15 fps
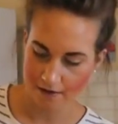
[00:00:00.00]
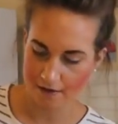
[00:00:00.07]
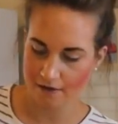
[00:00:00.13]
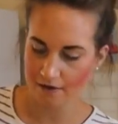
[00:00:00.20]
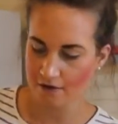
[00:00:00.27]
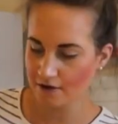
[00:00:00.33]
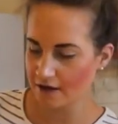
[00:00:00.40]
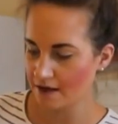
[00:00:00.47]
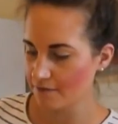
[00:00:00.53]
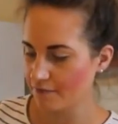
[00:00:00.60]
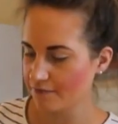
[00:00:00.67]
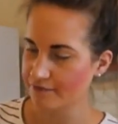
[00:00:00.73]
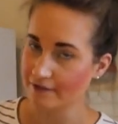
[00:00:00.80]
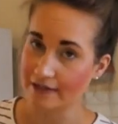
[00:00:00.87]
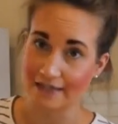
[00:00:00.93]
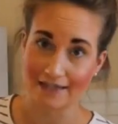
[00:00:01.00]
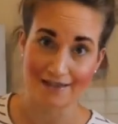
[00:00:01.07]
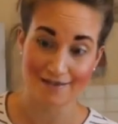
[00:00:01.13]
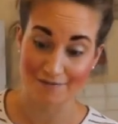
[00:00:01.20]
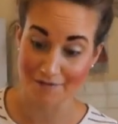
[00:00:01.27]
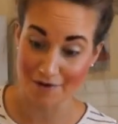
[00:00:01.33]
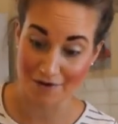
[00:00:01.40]
It's looking pretty
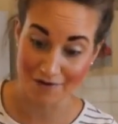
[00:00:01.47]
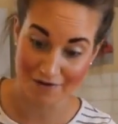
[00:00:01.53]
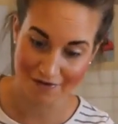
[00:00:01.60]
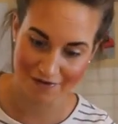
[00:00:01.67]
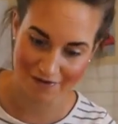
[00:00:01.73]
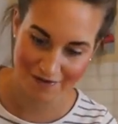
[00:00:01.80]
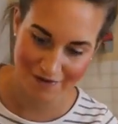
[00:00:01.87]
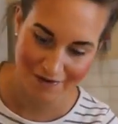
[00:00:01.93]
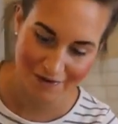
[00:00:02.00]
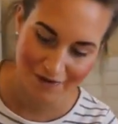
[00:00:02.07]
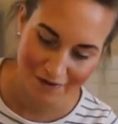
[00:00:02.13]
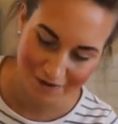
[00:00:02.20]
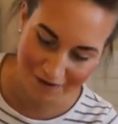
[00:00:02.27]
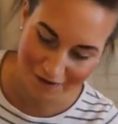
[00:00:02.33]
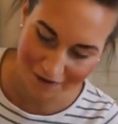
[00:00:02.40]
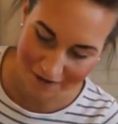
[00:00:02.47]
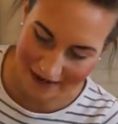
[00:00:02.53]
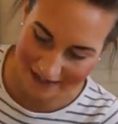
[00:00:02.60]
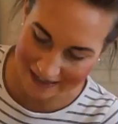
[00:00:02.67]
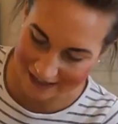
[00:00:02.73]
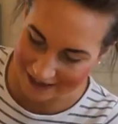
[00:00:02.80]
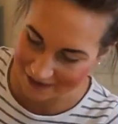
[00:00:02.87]
smooth
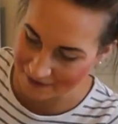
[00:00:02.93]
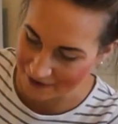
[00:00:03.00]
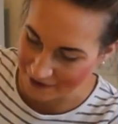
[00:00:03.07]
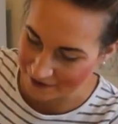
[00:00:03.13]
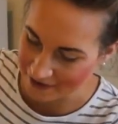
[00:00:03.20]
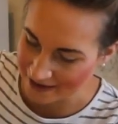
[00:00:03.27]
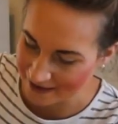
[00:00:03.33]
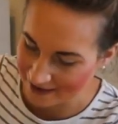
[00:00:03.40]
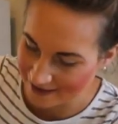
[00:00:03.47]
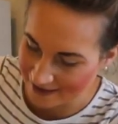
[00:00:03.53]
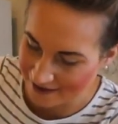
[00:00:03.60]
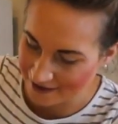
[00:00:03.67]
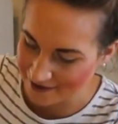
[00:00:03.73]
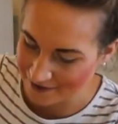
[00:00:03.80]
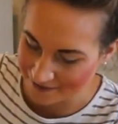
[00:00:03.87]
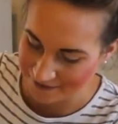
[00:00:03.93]
already, to be honest, so